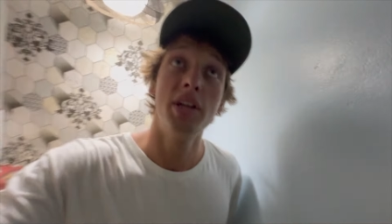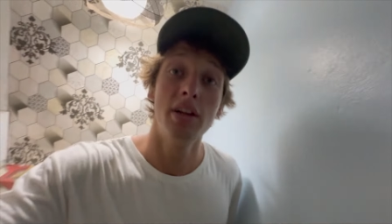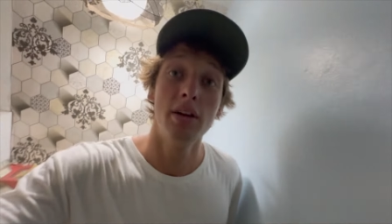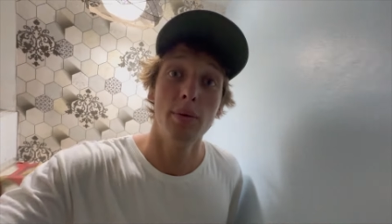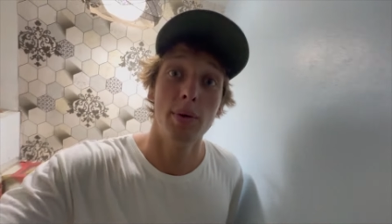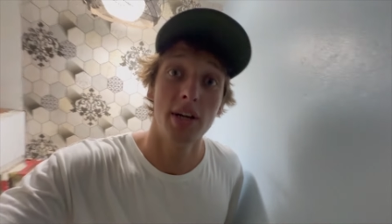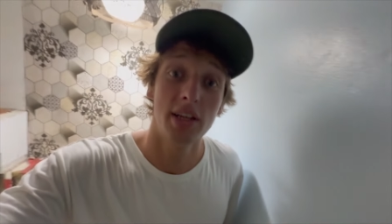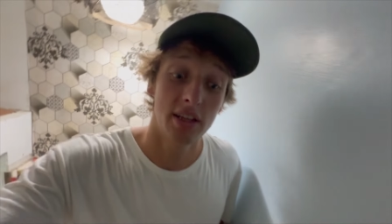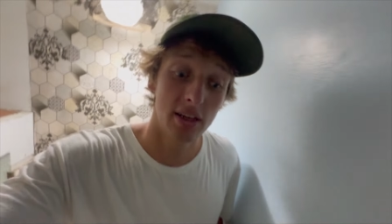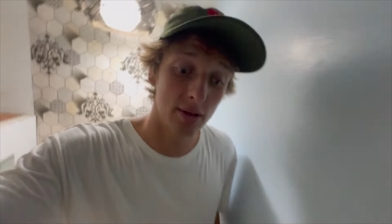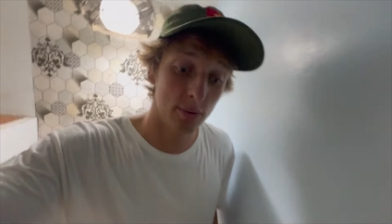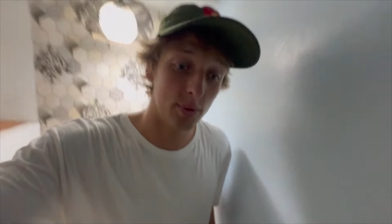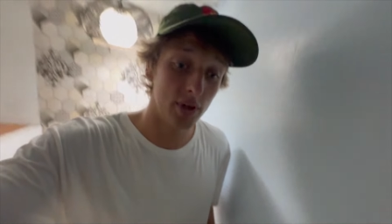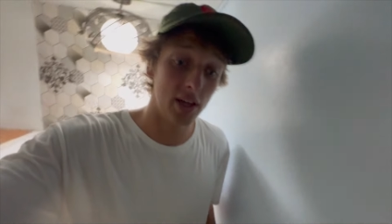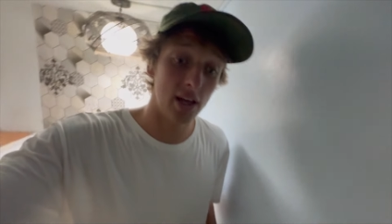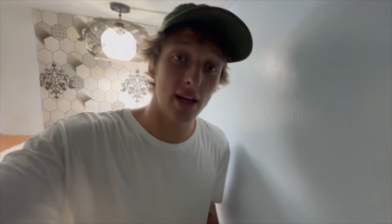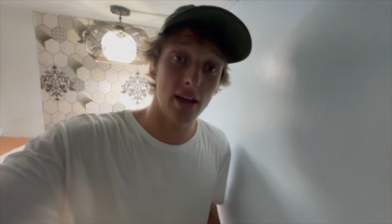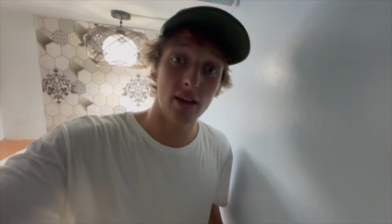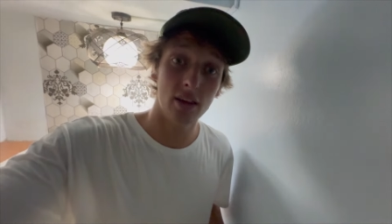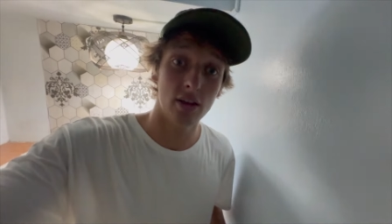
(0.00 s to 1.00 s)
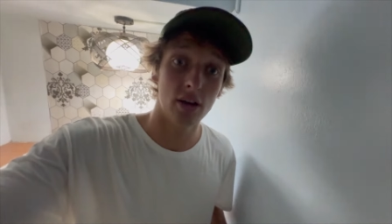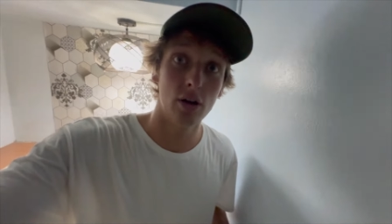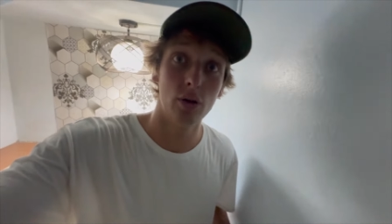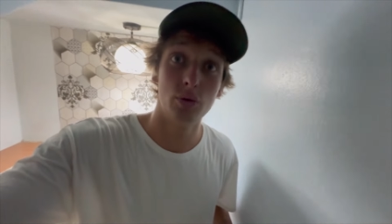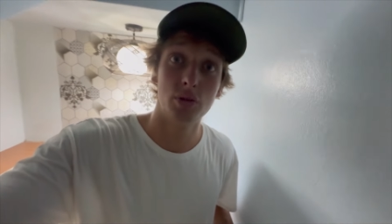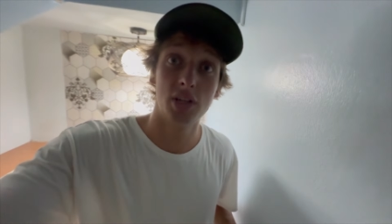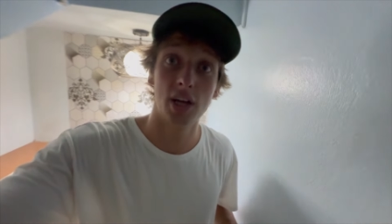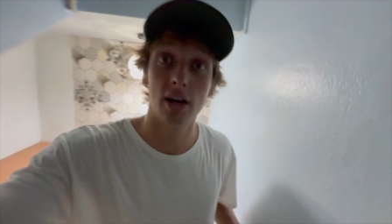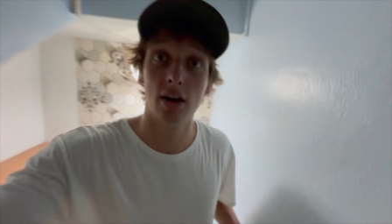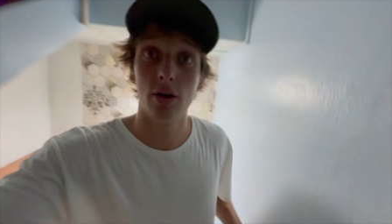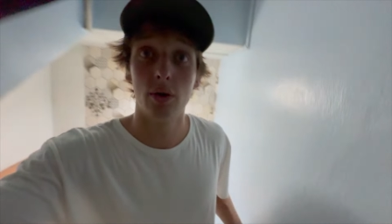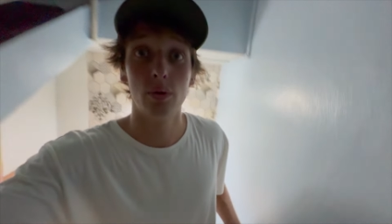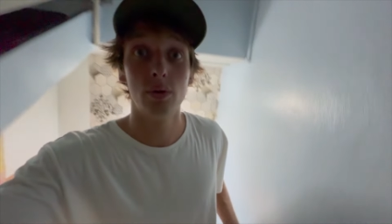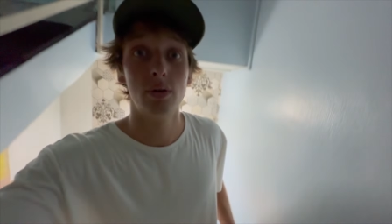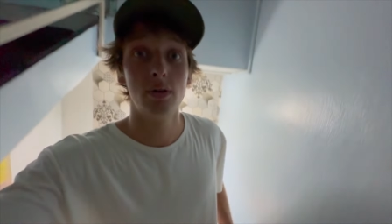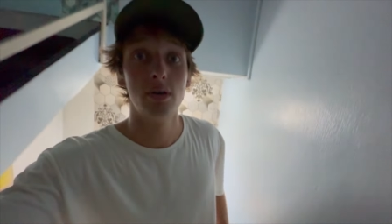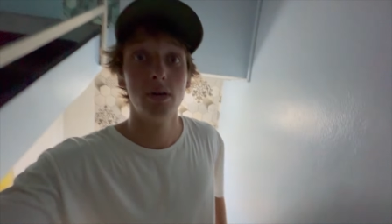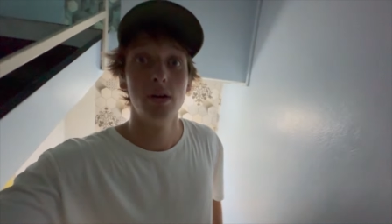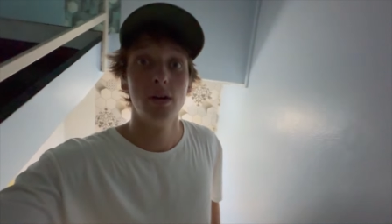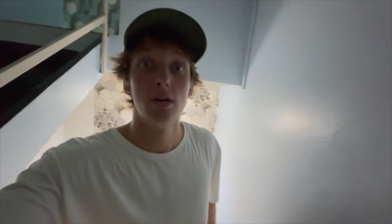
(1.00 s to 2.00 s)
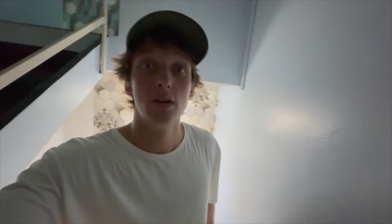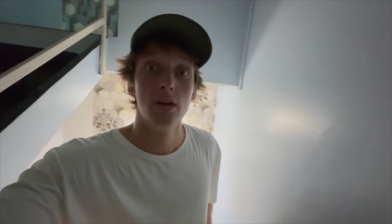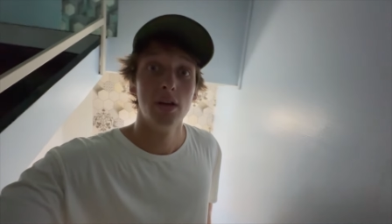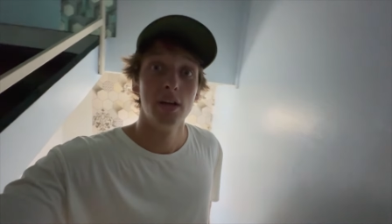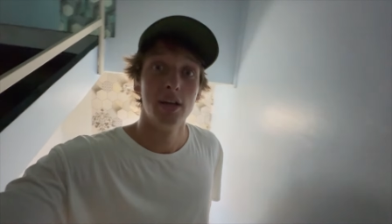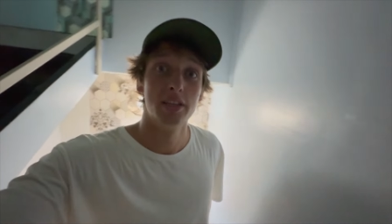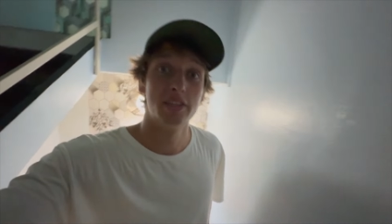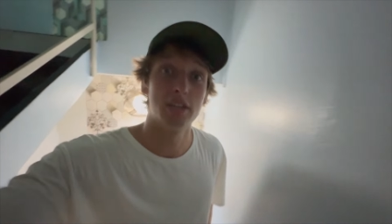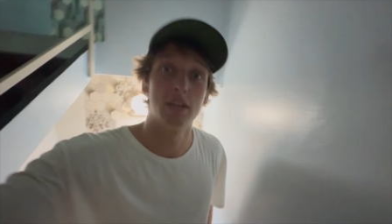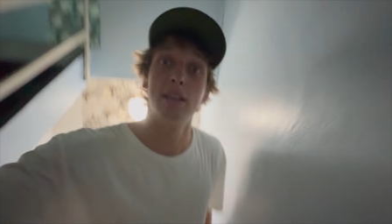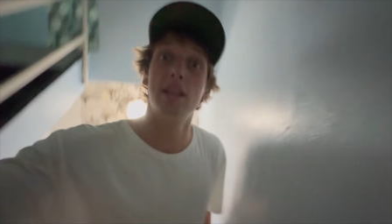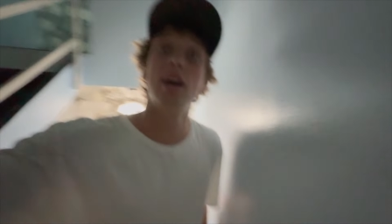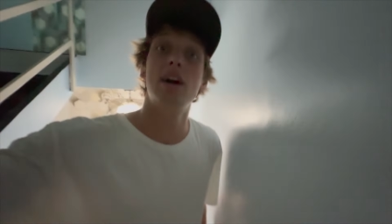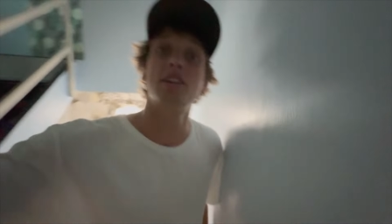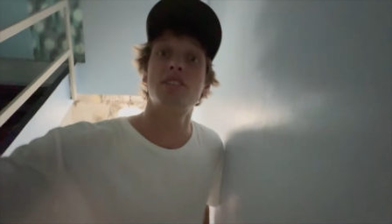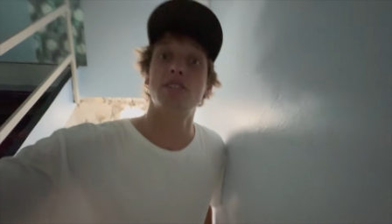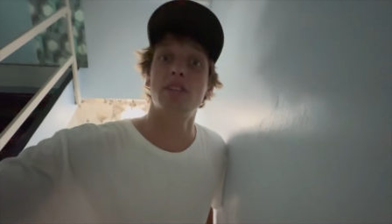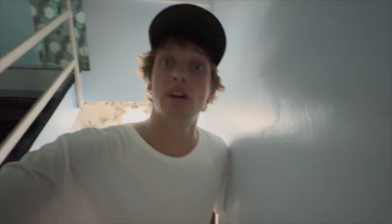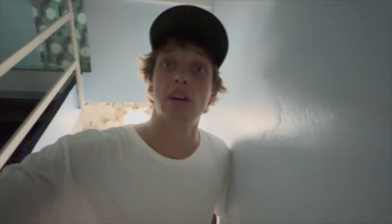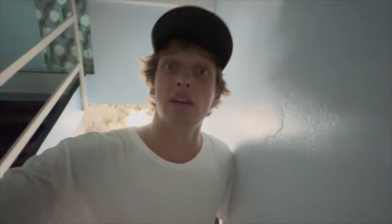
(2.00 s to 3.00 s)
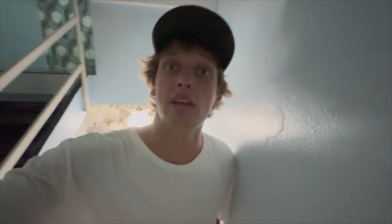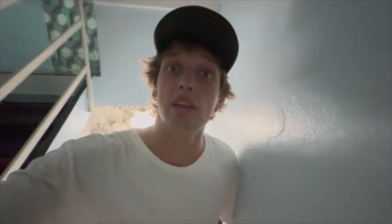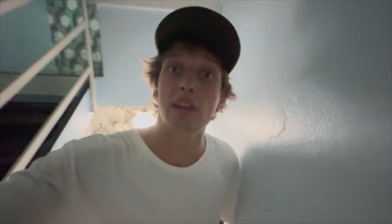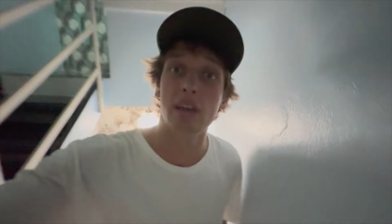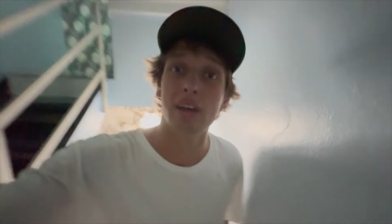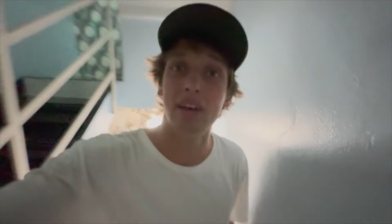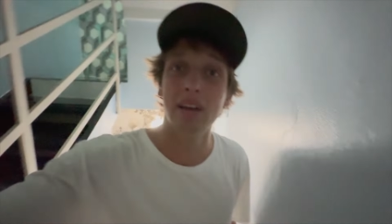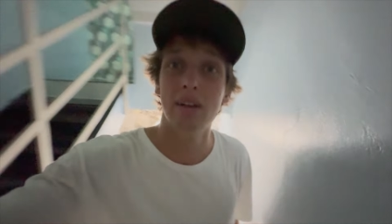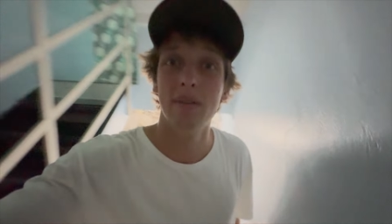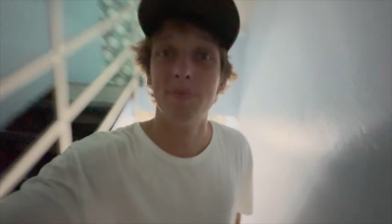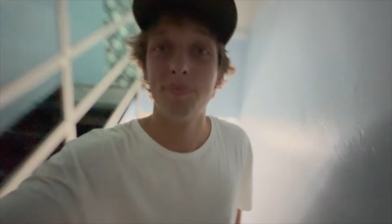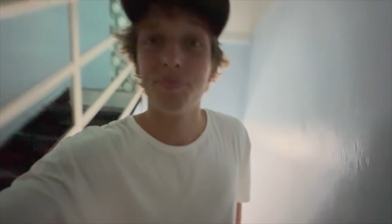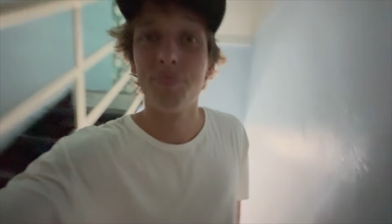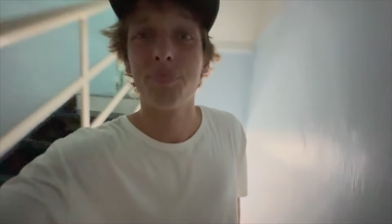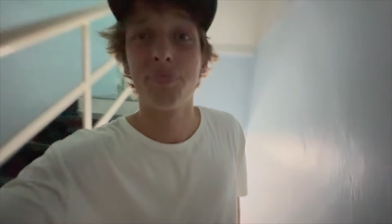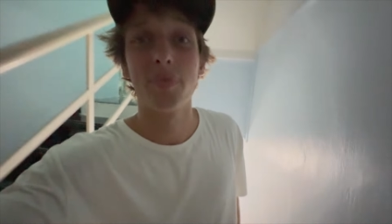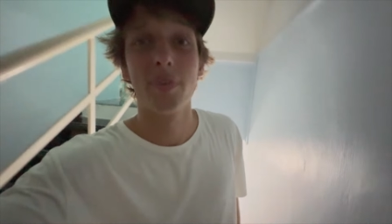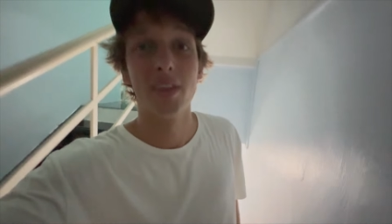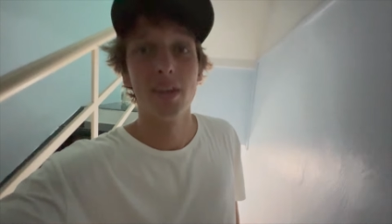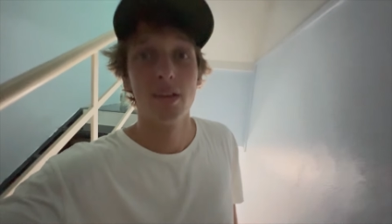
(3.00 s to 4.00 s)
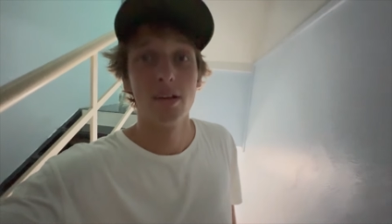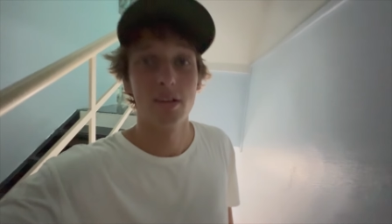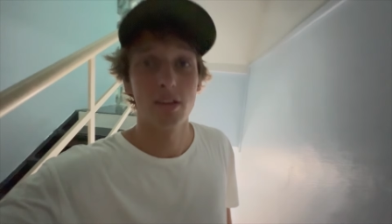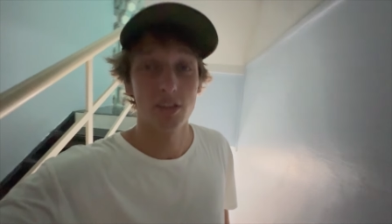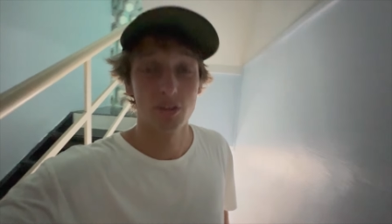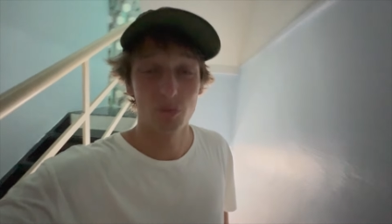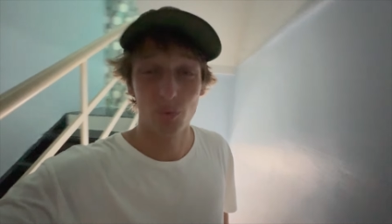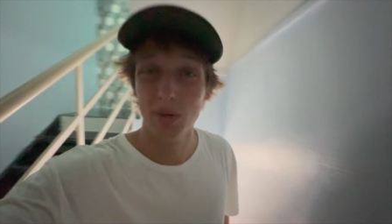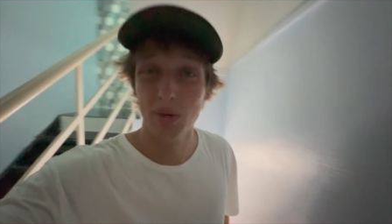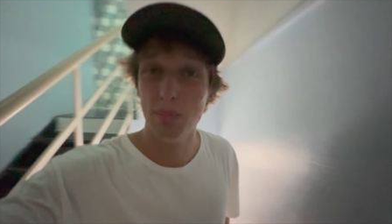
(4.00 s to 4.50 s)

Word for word: anyway, yeah, we're at the hotel. It's our last night here because we're